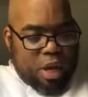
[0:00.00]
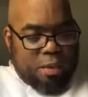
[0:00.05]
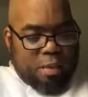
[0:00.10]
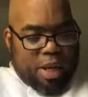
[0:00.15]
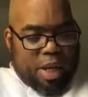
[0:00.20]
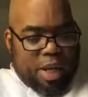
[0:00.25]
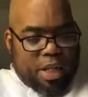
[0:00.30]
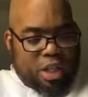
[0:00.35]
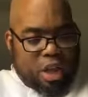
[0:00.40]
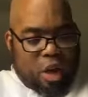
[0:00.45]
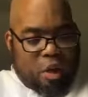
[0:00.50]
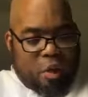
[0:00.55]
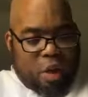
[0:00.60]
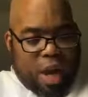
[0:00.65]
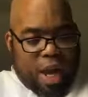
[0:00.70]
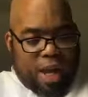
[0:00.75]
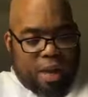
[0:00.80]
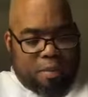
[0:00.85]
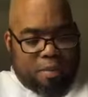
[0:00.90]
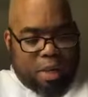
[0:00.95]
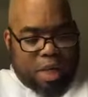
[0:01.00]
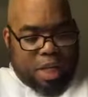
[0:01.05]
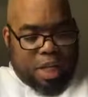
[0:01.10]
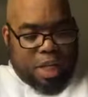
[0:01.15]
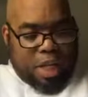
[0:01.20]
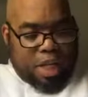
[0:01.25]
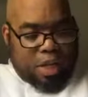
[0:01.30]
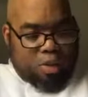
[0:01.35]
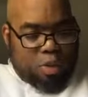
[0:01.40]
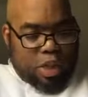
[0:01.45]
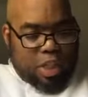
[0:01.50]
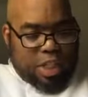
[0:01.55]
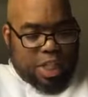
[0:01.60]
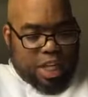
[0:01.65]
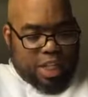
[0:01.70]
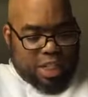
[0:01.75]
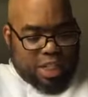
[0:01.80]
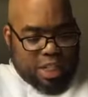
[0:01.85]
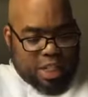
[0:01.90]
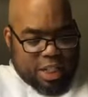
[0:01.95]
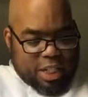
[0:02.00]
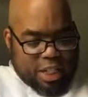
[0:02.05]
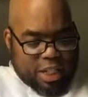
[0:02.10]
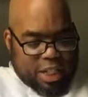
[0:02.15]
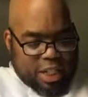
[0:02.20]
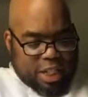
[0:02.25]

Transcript: but that's all right because once that seasoning